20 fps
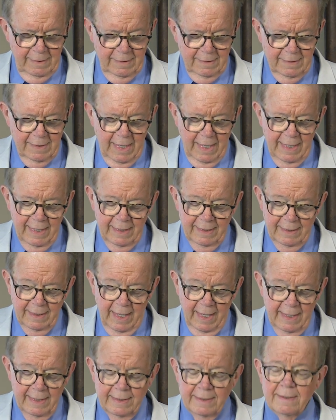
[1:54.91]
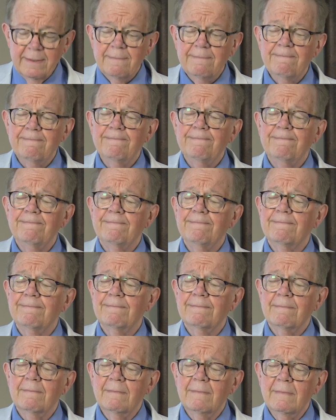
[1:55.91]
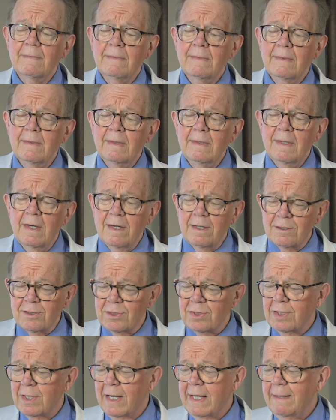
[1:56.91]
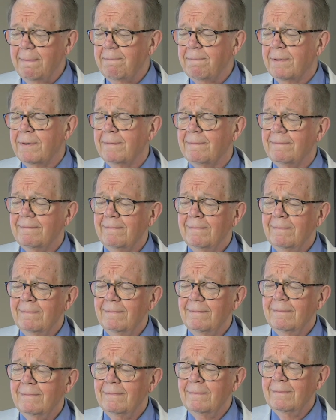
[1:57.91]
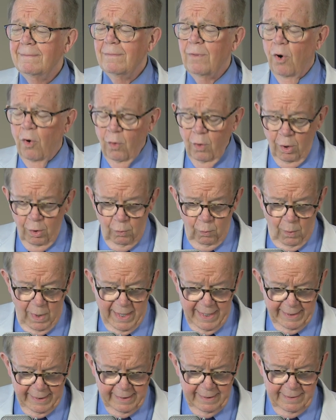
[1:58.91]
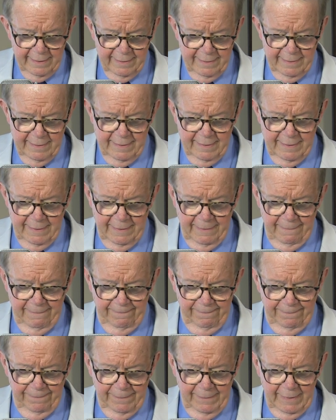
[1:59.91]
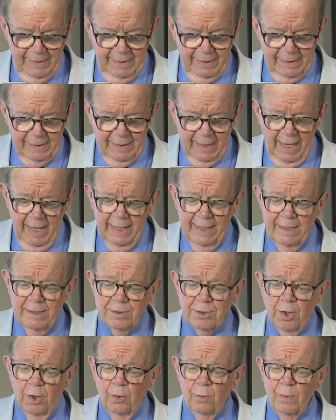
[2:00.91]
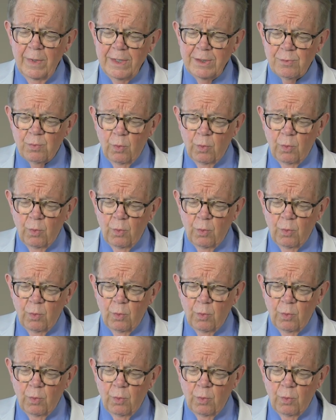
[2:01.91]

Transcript: Day and night, asleep or awake, God is always